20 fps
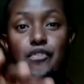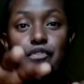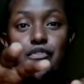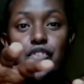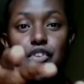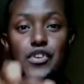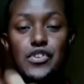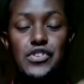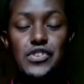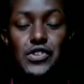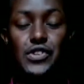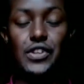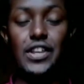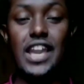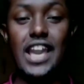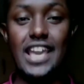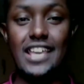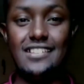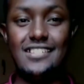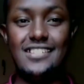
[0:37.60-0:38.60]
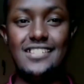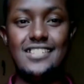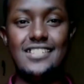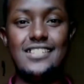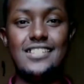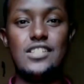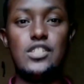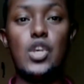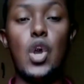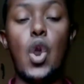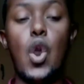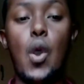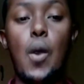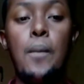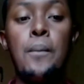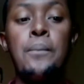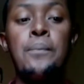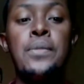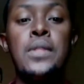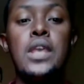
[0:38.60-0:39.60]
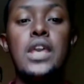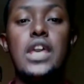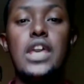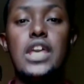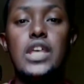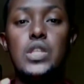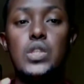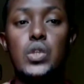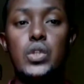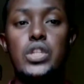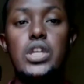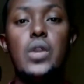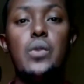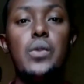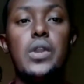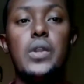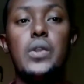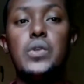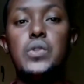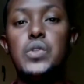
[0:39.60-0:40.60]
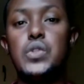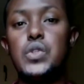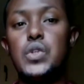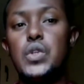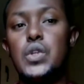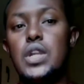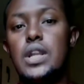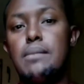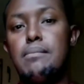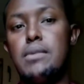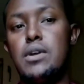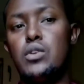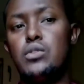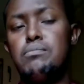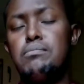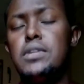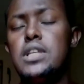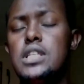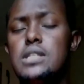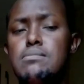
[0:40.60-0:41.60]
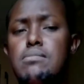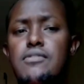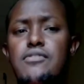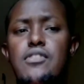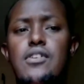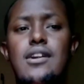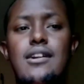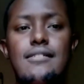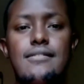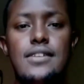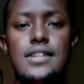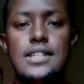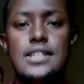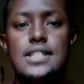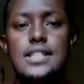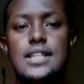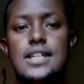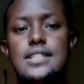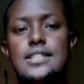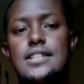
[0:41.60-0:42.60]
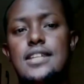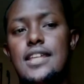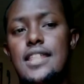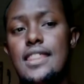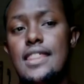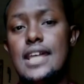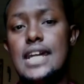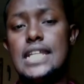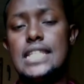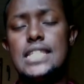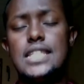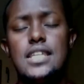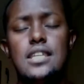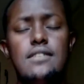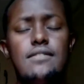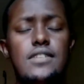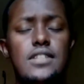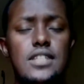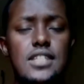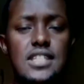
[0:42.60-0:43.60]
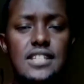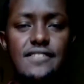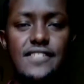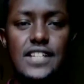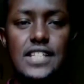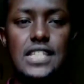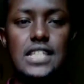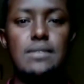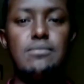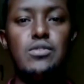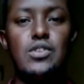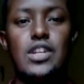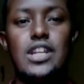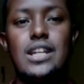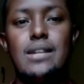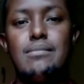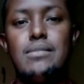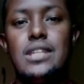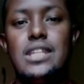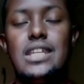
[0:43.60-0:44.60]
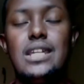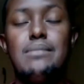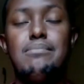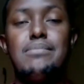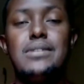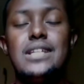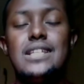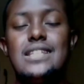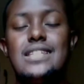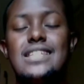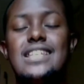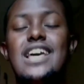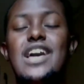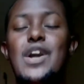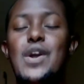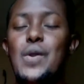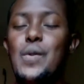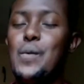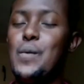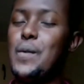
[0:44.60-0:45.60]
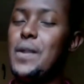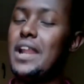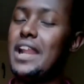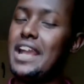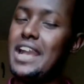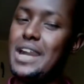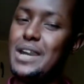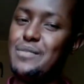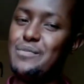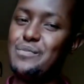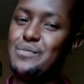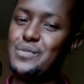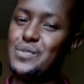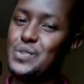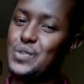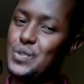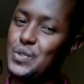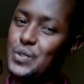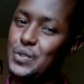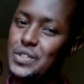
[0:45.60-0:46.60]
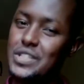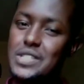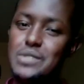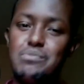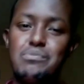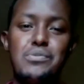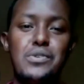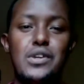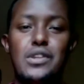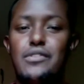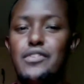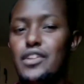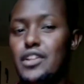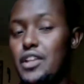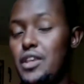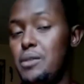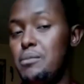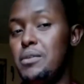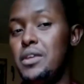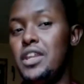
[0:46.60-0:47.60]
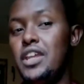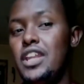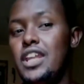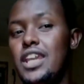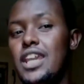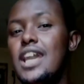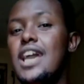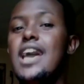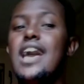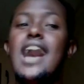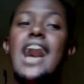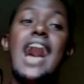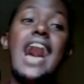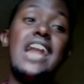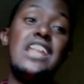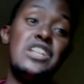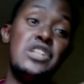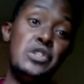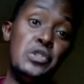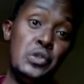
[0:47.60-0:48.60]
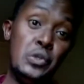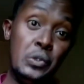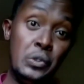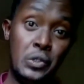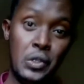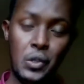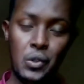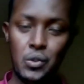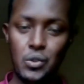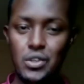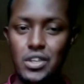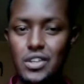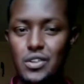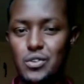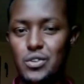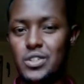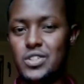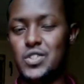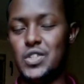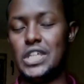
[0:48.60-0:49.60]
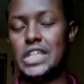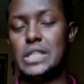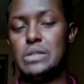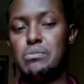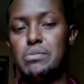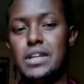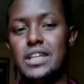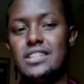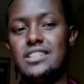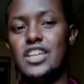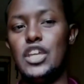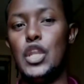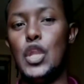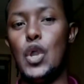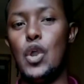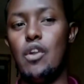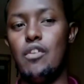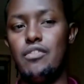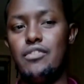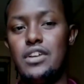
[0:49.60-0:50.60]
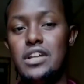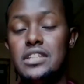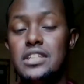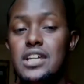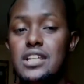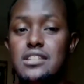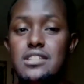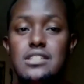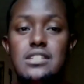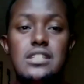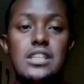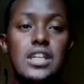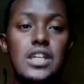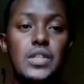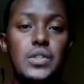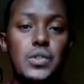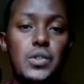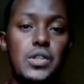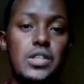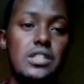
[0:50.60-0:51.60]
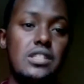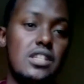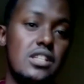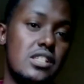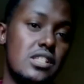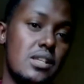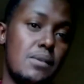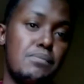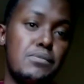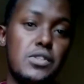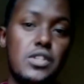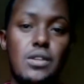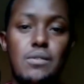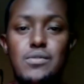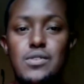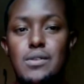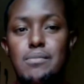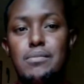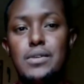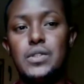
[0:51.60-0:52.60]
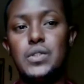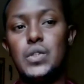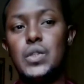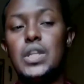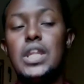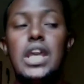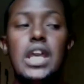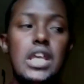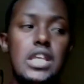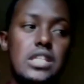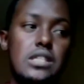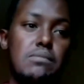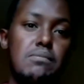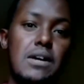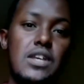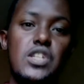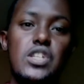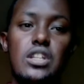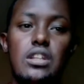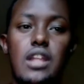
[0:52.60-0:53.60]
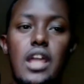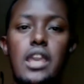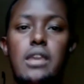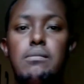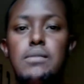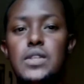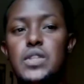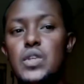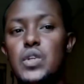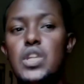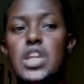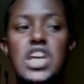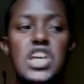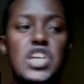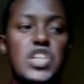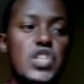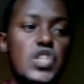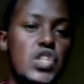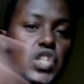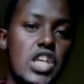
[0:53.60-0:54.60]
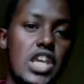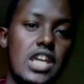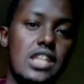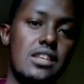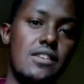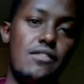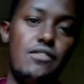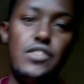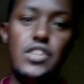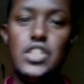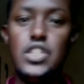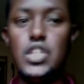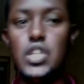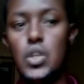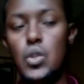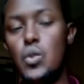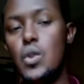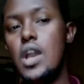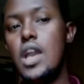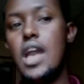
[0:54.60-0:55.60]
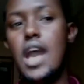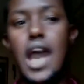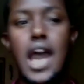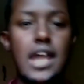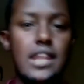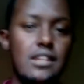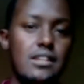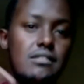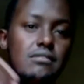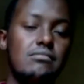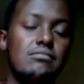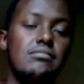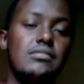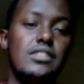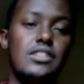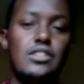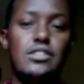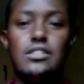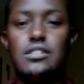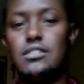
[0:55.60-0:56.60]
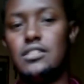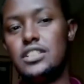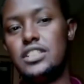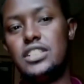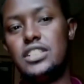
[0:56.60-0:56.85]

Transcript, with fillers: for you guys. So today we're going to talk about bliss before having discussed in that if it is the first time you're coming here please welcome to this beautiful community and you know what you expected of and that is to hit the subscription button smash the like button share the video and you know